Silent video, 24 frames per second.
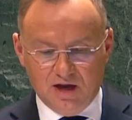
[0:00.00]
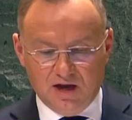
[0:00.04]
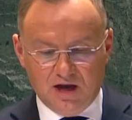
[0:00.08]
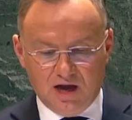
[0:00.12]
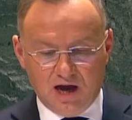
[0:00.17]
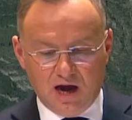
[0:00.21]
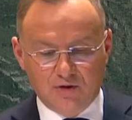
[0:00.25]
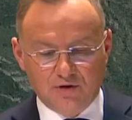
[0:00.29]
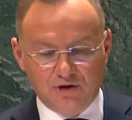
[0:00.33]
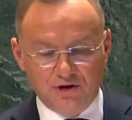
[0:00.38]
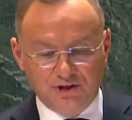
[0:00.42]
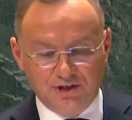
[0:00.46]

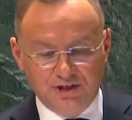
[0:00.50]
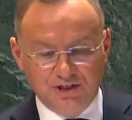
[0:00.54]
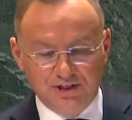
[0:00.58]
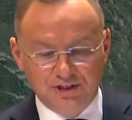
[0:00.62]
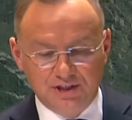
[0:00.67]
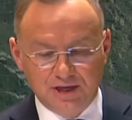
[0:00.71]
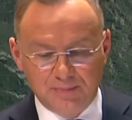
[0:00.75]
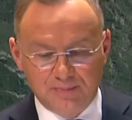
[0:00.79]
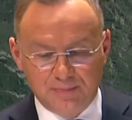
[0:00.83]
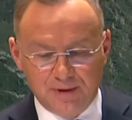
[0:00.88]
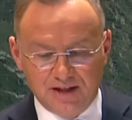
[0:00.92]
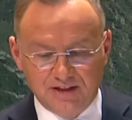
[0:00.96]
Our
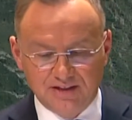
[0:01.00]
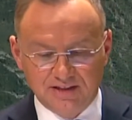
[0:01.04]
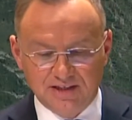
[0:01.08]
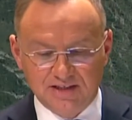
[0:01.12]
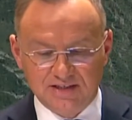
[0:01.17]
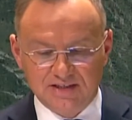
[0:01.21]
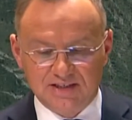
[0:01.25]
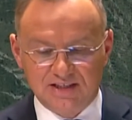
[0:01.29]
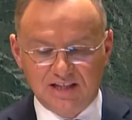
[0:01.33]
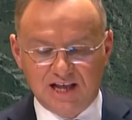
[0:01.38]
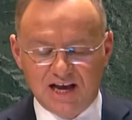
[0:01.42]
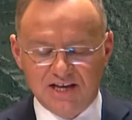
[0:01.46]

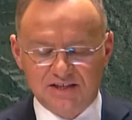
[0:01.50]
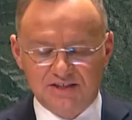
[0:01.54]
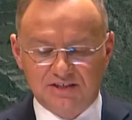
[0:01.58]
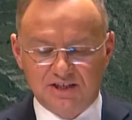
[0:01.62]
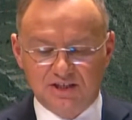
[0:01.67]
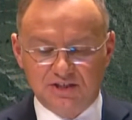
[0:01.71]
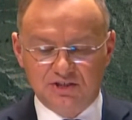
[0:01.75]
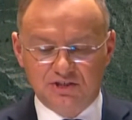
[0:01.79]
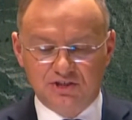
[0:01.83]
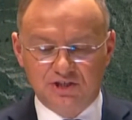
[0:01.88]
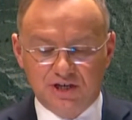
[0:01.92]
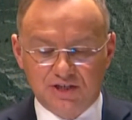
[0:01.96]
independence
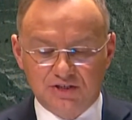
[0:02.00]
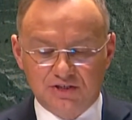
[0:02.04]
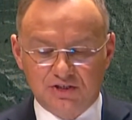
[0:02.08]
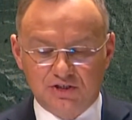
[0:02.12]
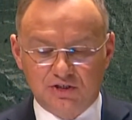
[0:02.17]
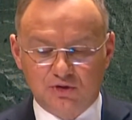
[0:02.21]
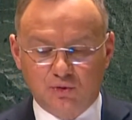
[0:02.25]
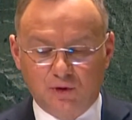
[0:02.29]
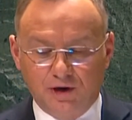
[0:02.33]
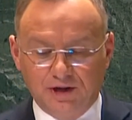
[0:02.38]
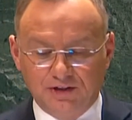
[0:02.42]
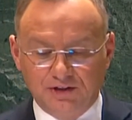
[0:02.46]
lasted just
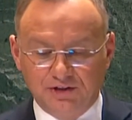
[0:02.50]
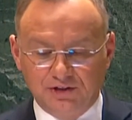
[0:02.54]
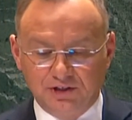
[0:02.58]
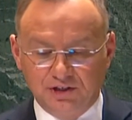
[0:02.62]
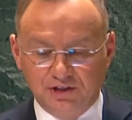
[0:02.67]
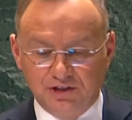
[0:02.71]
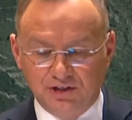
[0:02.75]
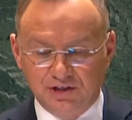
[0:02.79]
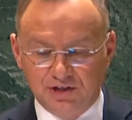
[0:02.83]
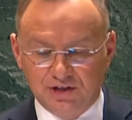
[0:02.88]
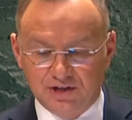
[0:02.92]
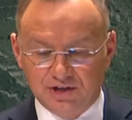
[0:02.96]
20
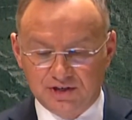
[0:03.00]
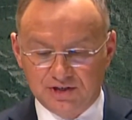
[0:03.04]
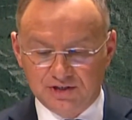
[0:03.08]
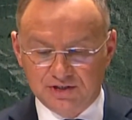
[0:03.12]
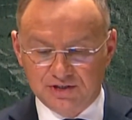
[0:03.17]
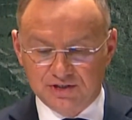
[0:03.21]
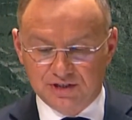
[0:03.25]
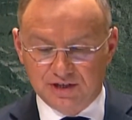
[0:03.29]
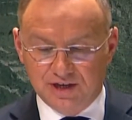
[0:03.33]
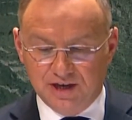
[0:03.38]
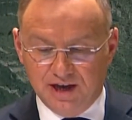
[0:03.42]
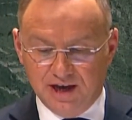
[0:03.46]

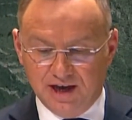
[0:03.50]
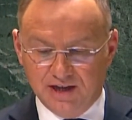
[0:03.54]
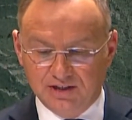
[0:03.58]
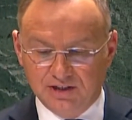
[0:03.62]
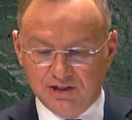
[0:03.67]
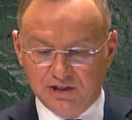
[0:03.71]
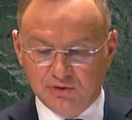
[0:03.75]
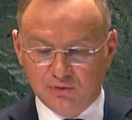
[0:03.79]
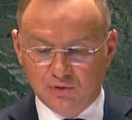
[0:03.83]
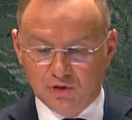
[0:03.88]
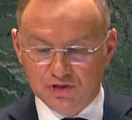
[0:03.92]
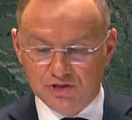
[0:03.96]
years, and
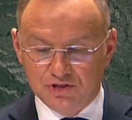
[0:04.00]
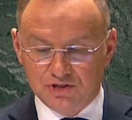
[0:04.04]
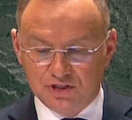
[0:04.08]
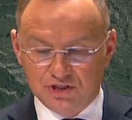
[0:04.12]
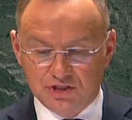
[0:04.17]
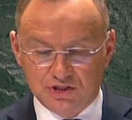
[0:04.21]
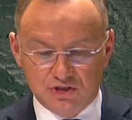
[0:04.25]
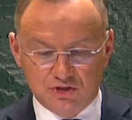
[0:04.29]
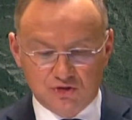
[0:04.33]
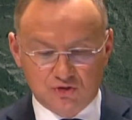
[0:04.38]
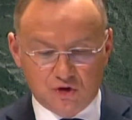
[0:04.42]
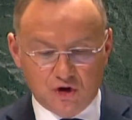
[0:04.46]
it was
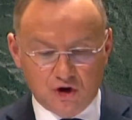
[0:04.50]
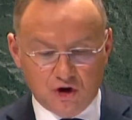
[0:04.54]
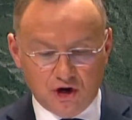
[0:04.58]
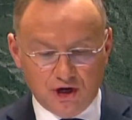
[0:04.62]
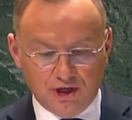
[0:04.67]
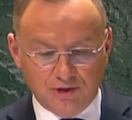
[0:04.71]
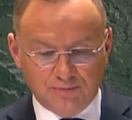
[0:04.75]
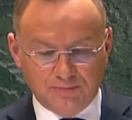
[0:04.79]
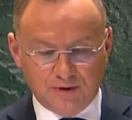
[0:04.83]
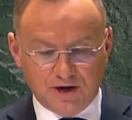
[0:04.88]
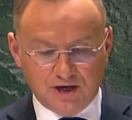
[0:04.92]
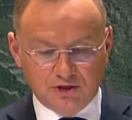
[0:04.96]

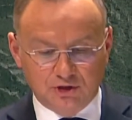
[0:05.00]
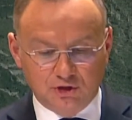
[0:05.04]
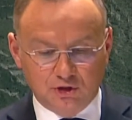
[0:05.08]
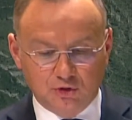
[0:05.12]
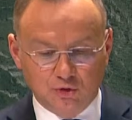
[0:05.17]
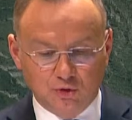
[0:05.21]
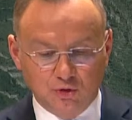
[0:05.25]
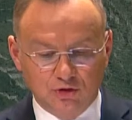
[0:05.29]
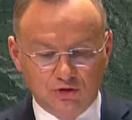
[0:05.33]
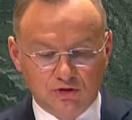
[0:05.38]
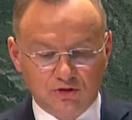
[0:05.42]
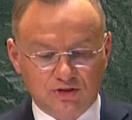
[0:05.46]
destroyed by
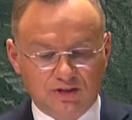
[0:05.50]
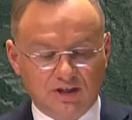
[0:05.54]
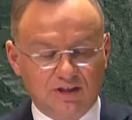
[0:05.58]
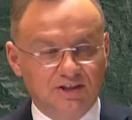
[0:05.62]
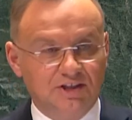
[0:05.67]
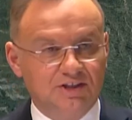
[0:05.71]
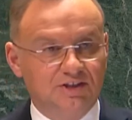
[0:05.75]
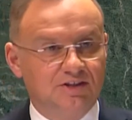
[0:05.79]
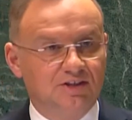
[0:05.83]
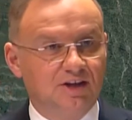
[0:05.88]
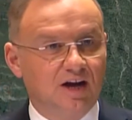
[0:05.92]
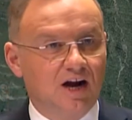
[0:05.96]
two
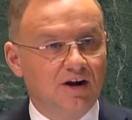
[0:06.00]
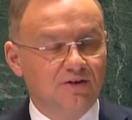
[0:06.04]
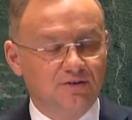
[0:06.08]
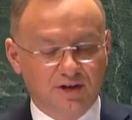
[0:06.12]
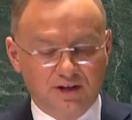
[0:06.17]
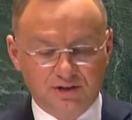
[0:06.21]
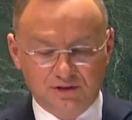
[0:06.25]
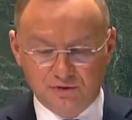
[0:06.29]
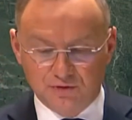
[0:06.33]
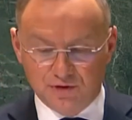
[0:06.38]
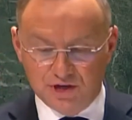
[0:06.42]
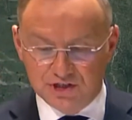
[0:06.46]

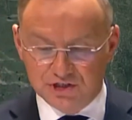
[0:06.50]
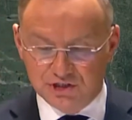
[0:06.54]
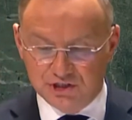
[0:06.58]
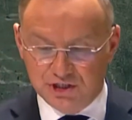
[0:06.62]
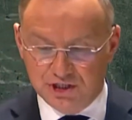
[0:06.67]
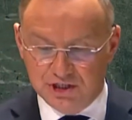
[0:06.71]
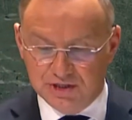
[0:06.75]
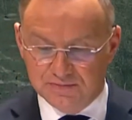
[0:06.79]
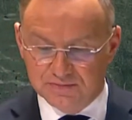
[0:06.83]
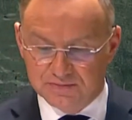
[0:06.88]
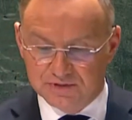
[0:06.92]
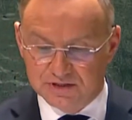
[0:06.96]
totalitarian
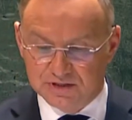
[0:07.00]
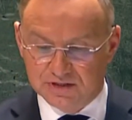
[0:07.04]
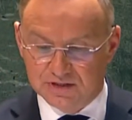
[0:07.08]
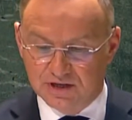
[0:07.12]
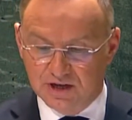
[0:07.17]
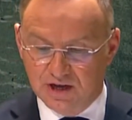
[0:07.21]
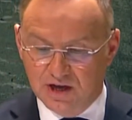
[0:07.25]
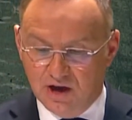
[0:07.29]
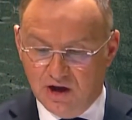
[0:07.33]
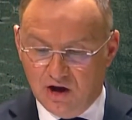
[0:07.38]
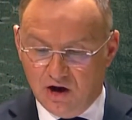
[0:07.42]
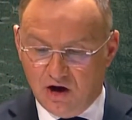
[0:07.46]
regimes
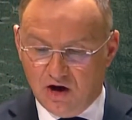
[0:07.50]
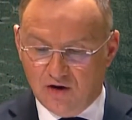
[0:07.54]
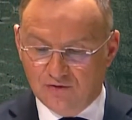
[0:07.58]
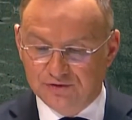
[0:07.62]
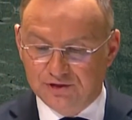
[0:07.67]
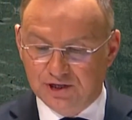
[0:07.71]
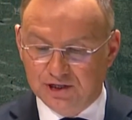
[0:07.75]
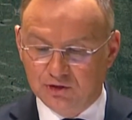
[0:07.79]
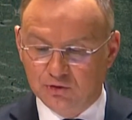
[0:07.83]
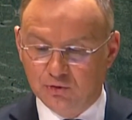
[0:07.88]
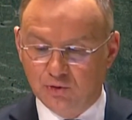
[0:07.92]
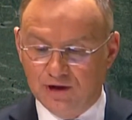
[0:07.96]
of
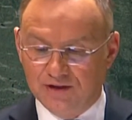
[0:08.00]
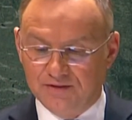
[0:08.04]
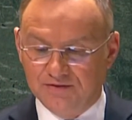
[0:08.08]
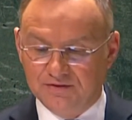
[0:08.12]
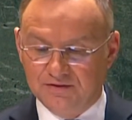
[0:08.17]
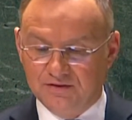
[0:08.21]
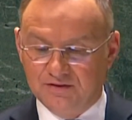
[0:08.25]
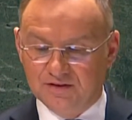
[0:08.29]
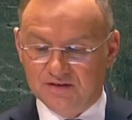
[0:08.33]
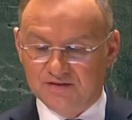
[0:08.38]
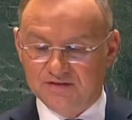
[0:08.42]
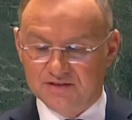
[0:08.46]
the
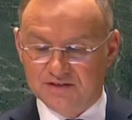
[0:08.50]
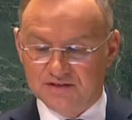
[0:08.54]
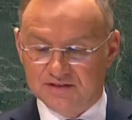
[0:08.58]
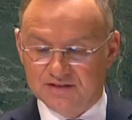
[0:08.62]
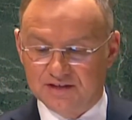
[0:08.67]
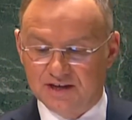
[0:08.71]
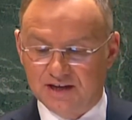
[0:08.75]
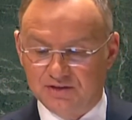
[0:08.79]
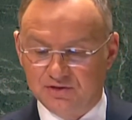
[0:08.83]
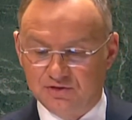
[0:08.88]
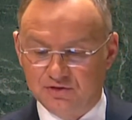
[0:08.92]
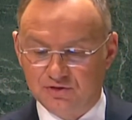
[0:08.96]
20th
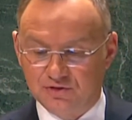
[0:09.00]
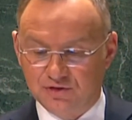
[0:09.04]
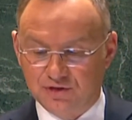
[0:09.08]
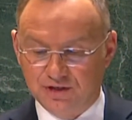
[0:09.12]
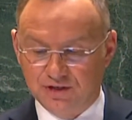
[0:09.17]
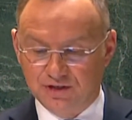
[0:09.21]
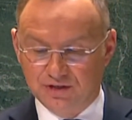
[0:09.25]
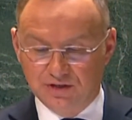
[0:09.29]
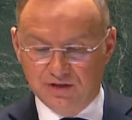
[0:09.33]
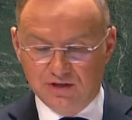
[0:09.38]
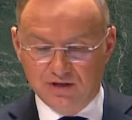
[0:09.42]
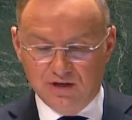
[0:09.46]

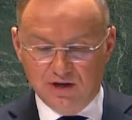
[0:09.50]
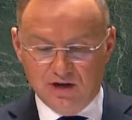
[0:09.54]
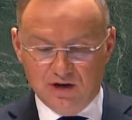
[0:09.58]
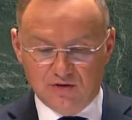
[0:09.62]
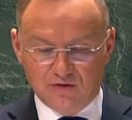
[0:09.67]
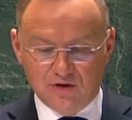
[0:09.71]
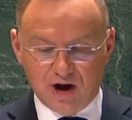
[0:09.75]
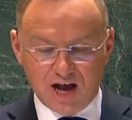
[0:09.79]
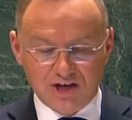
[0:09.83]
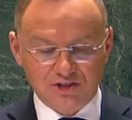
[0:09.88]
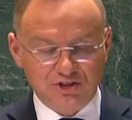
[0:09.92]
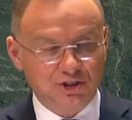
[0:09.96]
century,
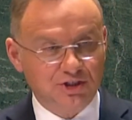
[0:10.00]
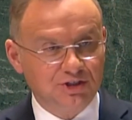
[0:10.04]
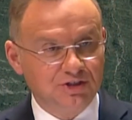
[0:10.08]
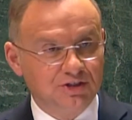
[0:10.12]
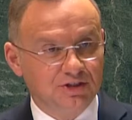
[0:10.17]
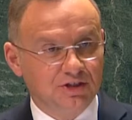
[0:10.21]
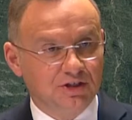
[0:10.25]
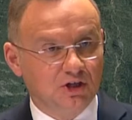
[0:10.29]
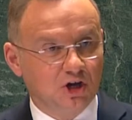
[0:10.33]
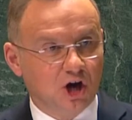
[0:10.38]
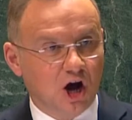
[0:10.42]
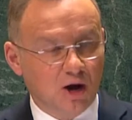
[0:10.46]
Russian
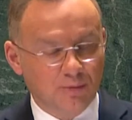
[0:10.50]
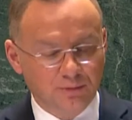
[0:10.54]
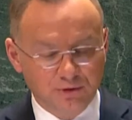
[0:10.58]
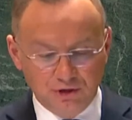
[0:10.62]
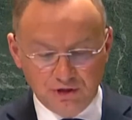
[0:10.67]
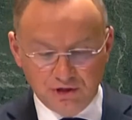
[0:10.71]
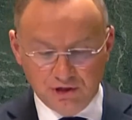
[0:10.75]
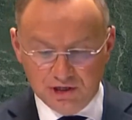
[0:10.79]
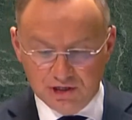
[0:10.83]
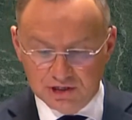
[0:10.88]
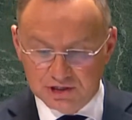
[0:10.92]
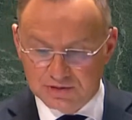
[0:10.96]

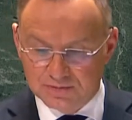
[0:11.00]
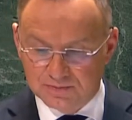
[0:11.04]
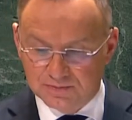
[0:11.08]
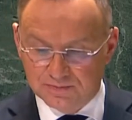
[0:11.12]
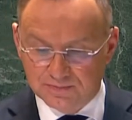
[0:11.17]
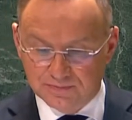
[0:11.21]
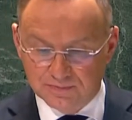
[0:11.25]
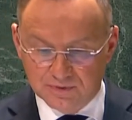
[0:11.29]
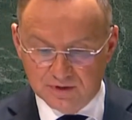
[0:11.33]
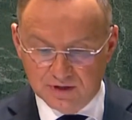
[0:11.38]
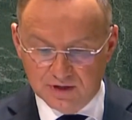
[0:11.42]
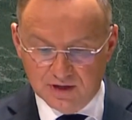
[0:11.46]

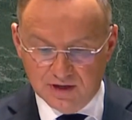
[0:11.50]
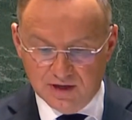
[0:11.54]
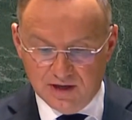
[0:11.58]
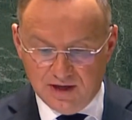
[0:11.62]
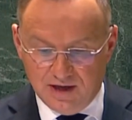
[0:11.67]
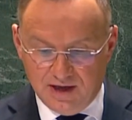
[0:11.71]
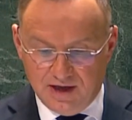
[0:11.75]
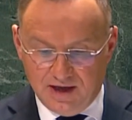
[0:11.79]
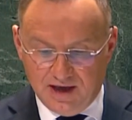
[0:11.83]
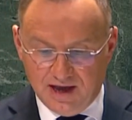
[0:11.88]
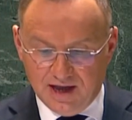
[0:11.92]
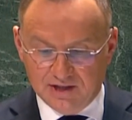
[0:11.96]
communism
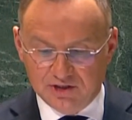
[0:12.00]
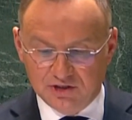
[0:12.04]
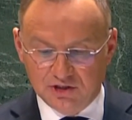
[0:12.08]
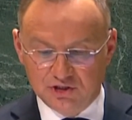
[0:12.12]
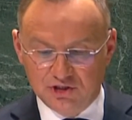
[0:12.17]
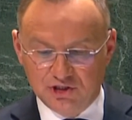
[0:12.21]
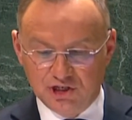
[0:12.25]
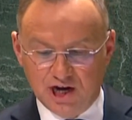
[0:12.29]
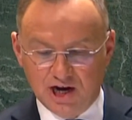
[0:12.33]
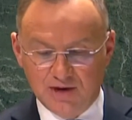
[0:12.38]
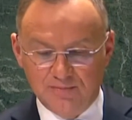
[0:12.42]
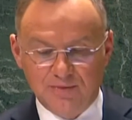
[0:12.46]
and
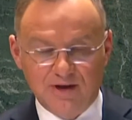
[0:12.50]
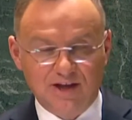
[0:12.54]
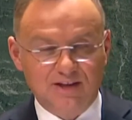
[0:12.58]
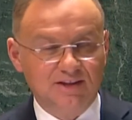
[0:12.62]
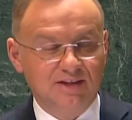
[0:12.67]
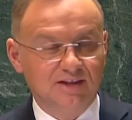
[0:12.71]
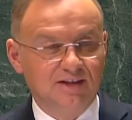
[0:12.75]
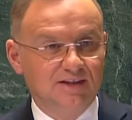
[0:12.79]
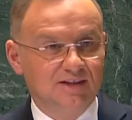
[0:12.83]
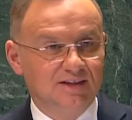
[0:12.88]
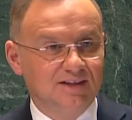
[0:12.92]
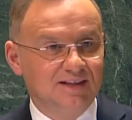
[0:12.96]

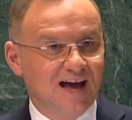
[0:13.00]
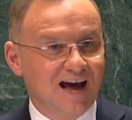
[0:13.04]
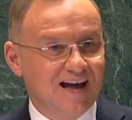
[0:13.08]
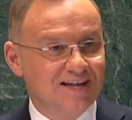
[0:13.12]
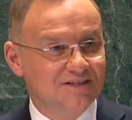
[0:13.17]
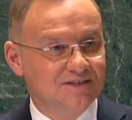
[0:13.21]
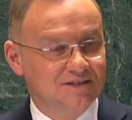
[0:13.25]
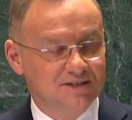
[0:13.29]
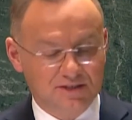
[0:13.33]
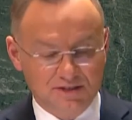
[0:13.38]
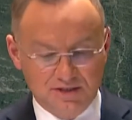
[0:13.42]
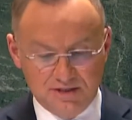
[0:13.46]
German
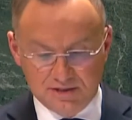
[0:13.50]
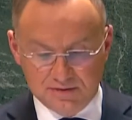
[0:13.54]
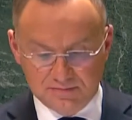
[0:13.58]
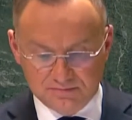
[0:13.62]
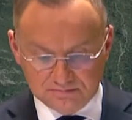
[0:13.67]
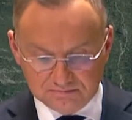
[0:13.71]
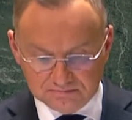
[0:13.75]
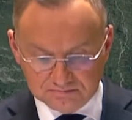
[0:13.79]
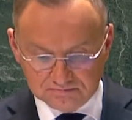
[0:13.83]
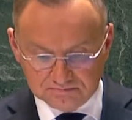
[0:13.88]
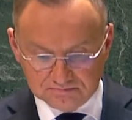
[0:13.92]
Nazism.